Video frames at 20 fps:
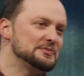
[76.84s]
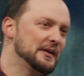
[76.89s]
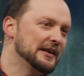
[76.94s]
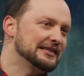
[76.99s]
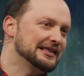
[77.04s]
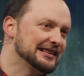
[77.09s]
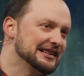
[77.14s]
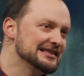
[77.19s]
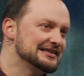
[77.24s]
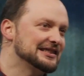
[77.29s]

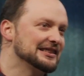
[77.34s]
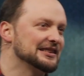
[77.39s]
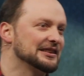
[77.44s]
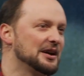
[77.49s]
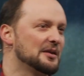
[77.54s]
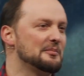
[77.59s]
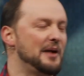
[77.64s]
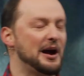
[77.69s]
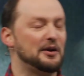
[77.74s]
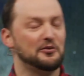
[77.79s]
expecting he's going to
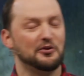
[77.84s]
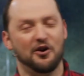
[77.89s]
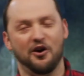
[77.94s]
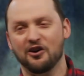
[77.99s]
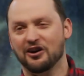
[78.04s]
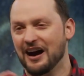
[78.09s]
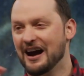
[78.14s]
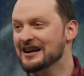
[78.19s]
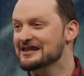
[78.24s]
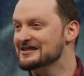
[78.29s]
come back with
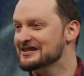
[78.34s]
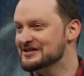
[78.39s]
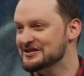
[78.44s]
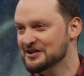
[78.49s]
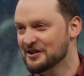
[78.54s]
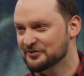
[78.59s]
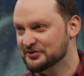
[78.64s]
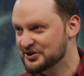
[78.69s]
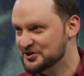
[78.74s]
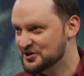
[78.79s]
all kinds of
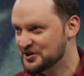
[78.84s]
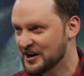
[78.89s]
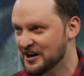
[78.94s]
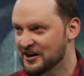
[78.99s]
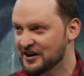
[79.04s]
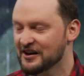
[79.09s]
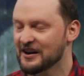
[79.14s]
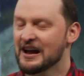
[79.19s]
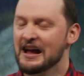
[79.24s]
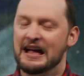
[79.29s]
stuff to
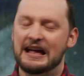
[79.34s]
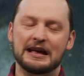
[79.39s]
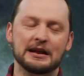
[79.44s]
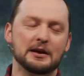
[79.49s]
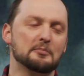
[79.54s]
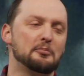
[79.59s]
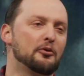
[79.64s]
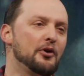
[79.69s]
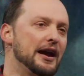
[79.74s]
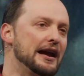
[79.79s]
share in
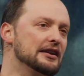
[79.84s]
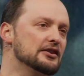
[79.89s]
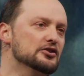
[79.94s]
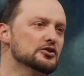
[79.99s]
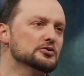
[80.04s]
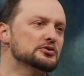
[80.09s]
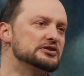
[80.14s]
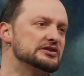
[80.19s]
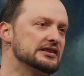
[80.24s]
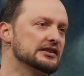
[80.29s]
a brand
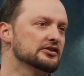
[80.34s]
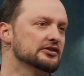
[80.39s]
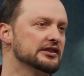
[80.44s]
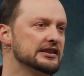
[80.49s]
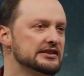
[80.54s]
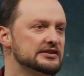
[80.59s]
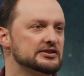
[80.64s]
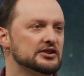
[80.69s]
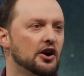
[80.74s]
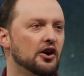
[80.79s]
new
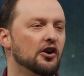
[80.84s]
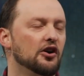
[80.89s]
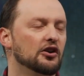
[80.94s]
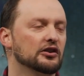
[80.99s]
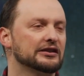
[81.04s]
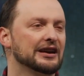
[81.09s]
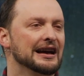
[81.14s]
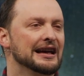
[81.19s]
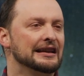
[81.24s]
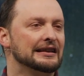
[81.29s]
series
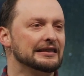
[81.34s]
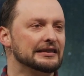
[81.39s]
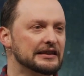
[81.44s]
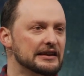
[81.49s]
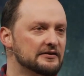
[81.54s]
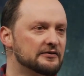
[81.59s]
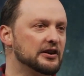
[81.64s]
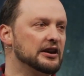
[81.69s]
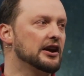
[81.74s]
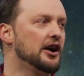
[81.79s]
called
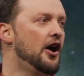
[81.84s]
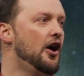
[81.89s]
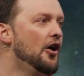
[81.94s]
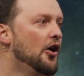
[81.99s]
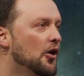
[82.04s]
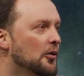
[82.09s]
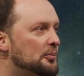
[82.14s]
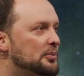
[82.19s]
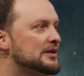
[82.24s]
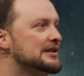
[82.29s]
Living
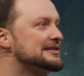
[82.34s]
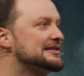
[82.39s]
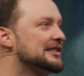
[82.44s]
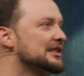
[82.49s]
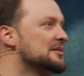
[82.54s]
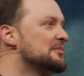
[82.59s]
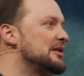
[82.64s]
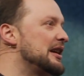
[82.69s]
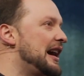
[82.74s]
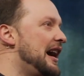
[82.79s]
Hope that's going
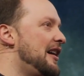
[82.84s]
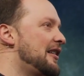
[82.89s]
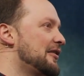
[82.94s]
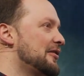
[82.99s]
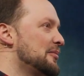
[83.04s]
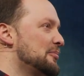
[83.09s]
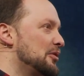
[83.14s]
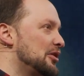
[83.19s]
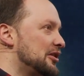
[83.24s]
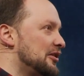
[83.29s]
to be out of
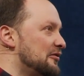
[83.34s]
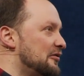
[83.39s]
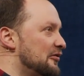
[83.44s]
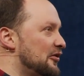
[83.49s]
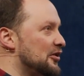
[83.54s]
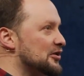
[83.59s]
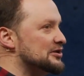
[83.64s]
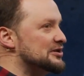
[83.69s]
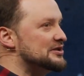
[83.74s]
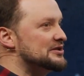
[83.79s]
the book of
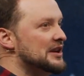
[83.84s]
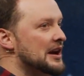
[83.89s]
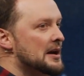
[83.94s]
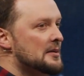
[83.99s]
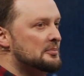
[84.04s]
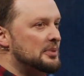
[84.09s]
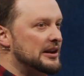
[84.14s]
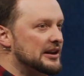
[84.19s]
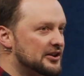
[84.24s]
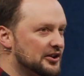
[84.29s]
First
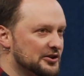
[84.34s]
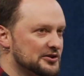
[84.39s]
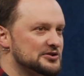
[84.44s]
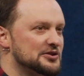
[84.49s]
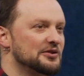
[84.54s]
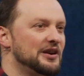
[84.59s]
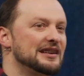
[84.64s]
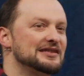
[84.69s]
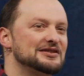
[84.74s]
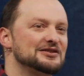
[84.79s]
Peter.
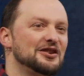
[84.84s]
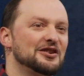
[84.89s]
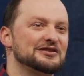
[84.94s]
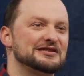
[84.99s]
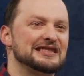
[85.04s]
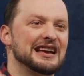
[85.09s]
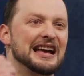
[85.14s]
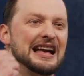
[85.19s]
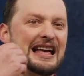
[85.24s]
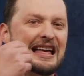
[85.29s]
So that
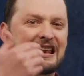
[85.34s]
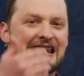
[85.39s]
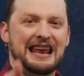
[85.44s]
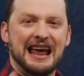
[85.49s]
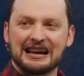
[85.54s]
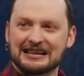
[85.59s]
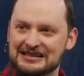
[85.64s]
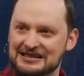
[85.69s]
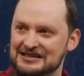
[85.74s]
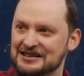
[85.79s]
starts
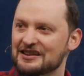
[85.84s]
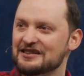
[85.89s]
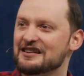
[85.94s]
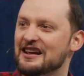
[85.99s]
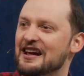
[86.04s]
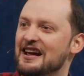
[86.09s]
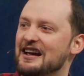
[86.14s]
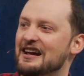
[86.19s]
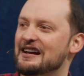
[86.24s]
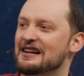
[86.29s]
next
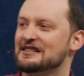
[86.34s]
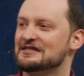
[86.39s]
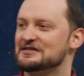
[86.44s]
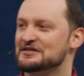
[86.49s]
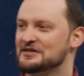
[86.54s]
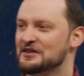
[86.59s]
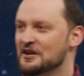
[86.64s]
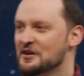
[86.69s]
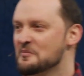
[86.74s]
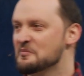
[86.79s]
Sunday. It's
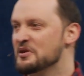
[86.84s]
going to